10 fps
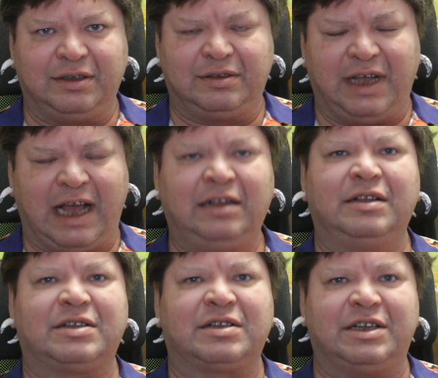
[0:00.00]

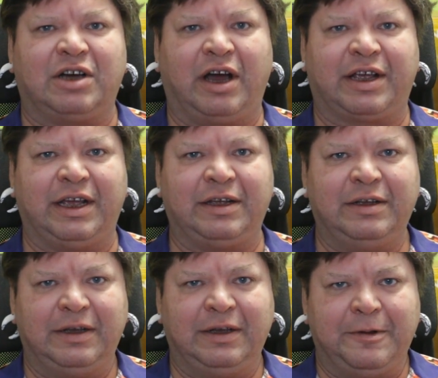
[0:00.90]
endlessly talking
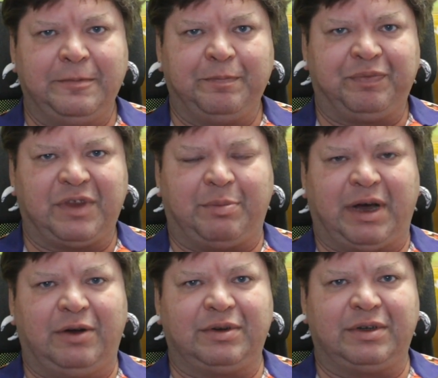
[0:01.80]

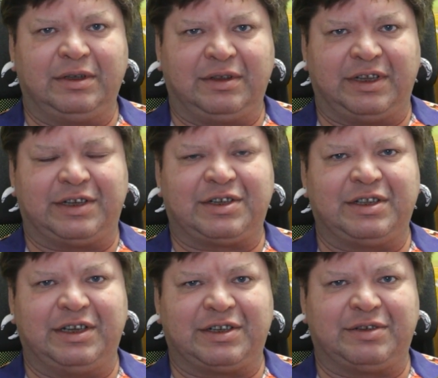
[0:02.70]
about
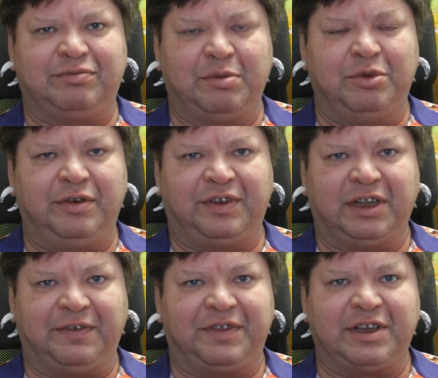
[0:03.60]
this removal
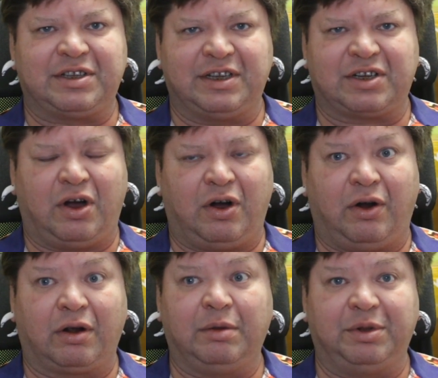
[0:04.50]
of this
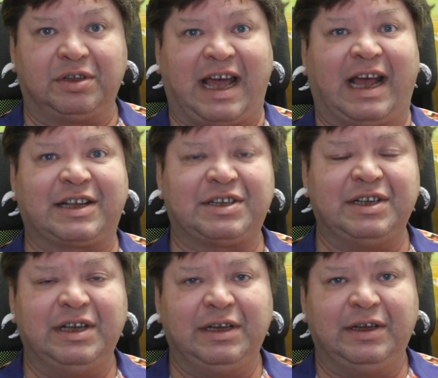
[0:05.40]
horrible tax
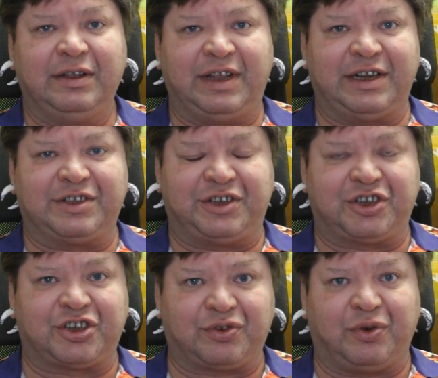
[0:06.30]
that is
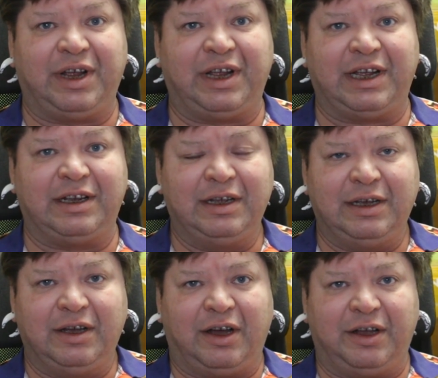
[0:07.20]
destroying,
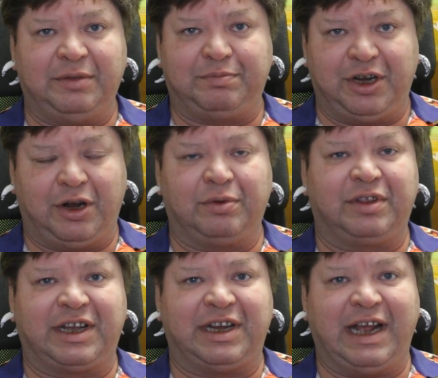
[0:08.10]

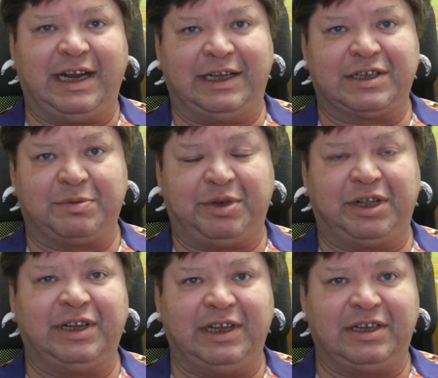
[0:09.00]
the Canadians'
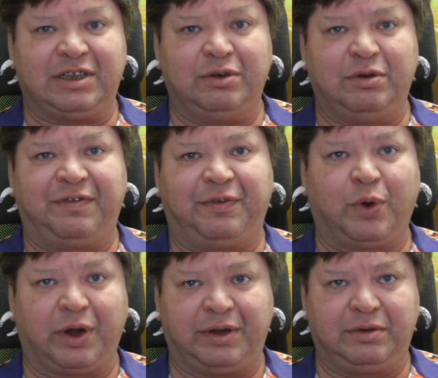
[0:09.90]
ability to
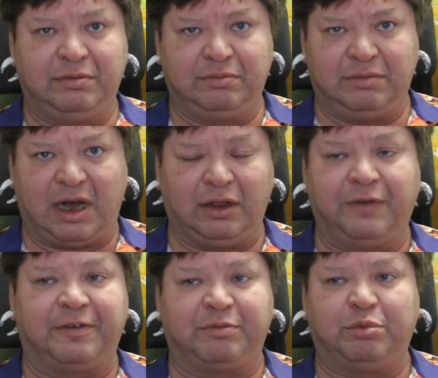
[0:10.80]
afford a
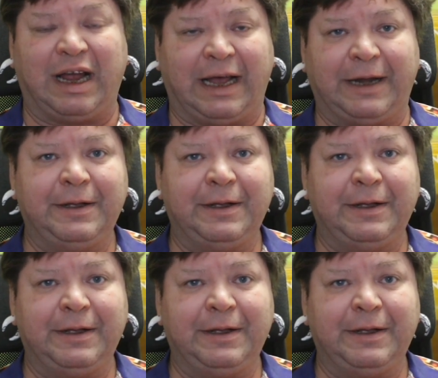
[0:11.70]
loaf of bread.